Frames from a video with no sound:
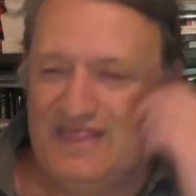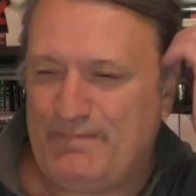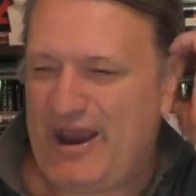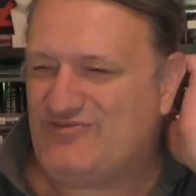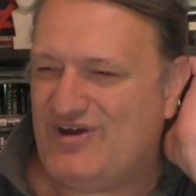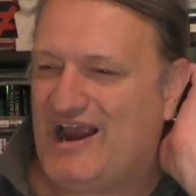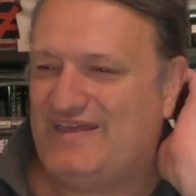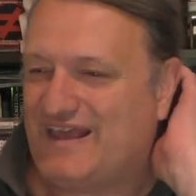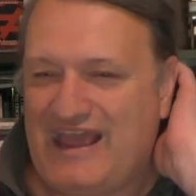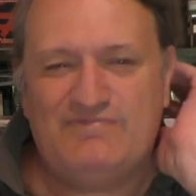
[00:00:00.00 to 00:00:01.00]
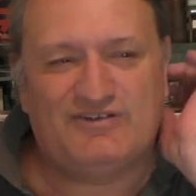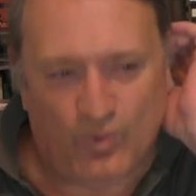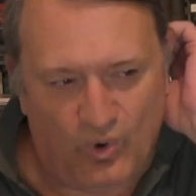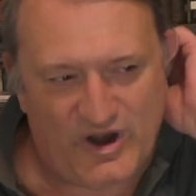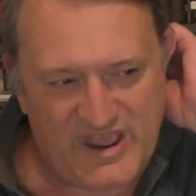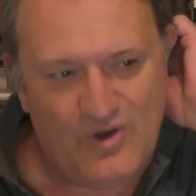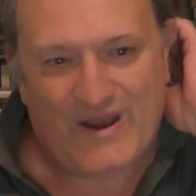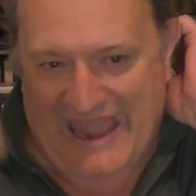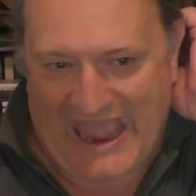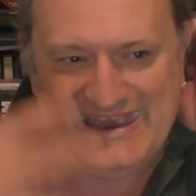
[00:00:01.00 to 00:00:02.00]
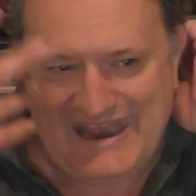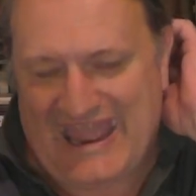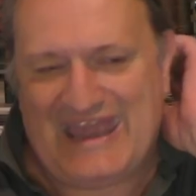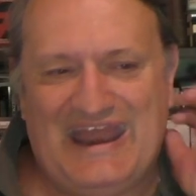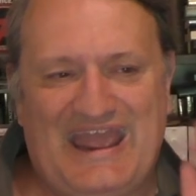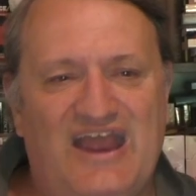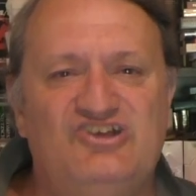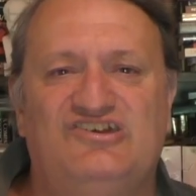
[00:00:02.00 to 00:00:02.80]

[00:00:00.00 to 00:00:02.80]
The patriarchy that keeps awarding you again and again and again.